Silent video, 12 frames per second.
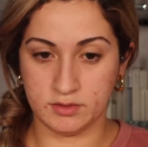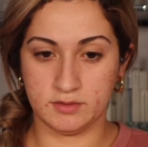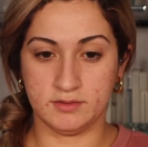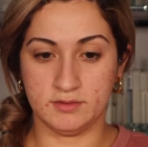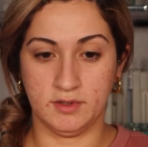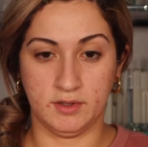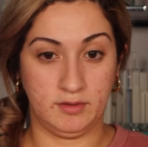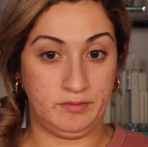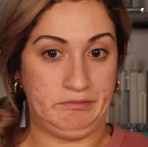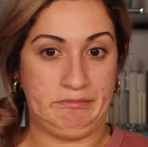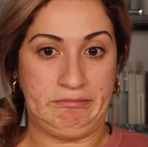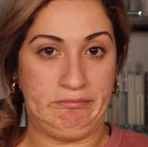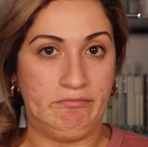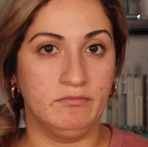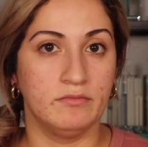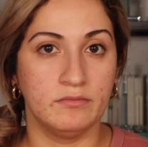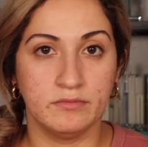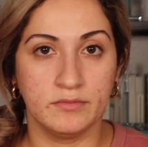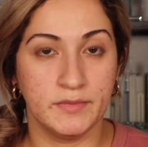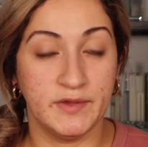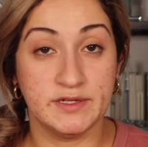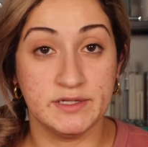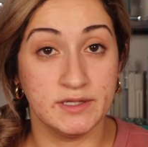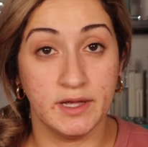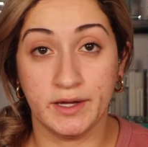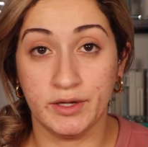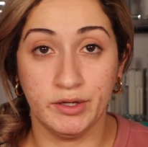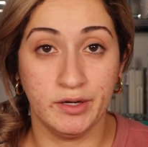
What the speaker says: This is like